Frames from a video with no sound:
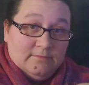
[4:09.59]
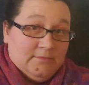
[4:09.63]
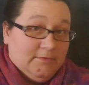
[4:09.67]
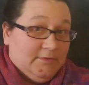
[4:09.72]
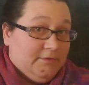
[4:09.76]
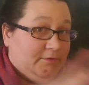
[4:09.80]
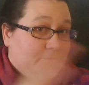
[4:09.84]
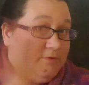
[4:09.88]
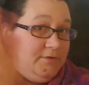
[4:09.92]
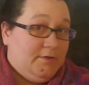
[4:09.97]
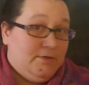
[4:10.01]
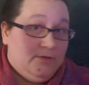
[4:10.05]

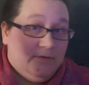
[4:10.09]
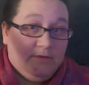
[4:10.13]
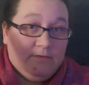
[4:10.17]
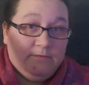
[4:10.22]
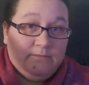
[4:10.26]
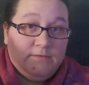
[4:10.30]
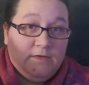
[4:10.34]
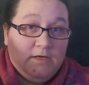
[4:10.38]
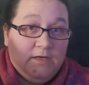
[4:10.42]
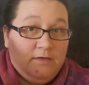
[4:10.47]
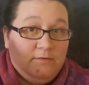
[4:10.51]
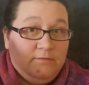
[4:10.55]
There's
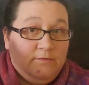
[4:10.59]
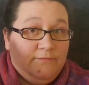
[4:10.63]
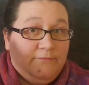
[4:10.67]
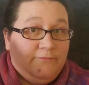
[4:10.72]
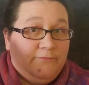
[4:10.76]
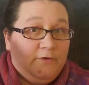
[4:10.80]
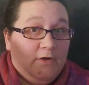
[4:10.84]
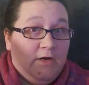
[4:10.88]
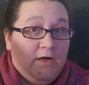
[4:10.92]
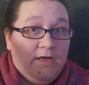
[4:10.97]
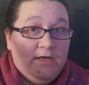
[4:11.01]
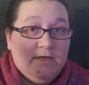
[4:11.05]
nothing wrong with
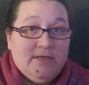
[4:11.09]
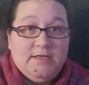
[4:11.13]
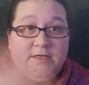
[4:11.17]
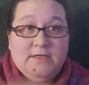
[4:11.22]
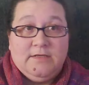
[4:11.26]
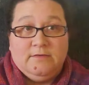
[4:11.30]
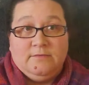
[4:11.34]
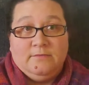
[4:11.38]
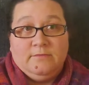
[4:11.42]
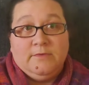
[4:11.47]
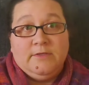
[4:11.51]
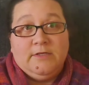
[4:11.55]

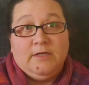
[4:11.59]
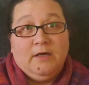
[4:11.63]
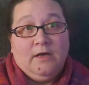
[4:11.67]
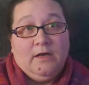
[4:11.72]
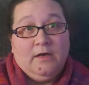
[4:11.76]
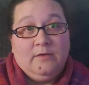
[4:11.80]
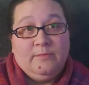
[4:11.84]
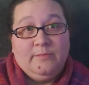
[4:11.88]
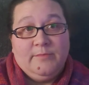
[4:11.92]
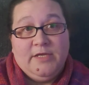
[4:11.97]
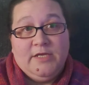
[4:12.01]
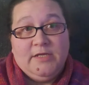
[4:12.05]
frogging. We
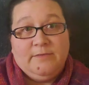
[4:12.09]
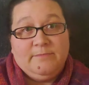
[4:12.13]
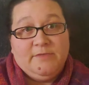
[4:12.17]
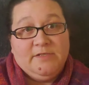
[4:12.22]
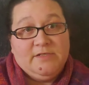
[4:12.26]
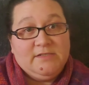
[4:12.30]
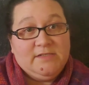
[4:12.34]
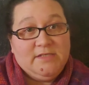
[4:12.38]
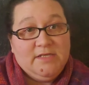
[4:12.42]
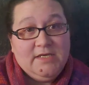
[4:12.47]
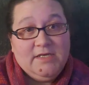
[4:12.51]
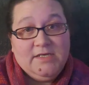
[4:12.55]
all make
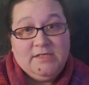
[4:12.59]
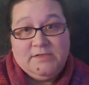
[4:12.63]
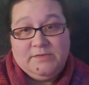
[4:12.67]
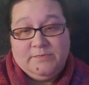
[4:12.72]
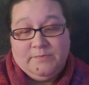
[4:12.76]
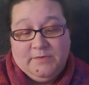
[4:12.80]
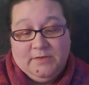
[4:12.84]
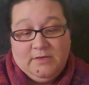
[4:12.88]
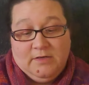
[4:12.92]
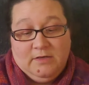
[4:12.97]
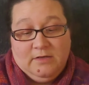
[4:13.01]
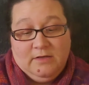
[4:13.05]
mistakes.
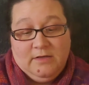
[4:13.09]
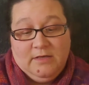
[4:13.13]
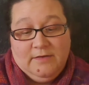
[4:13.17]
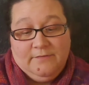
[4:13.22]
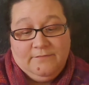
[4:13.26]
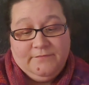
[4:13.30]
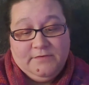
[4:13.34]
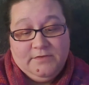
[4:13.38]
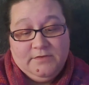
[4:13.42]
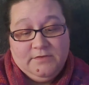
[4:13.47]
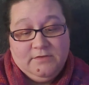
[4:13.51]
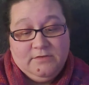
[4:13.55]
We all
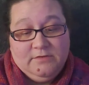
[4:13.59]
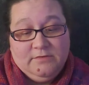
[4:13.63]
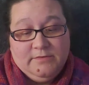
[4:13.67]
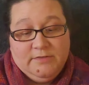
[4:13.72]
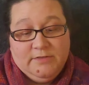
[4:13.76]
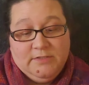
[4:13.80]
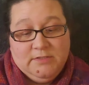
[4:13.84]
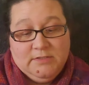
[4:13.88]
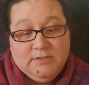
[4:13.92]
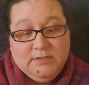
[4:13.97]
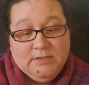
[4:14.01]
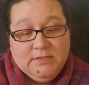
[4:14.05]
have to do
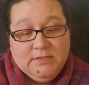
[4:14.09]
it.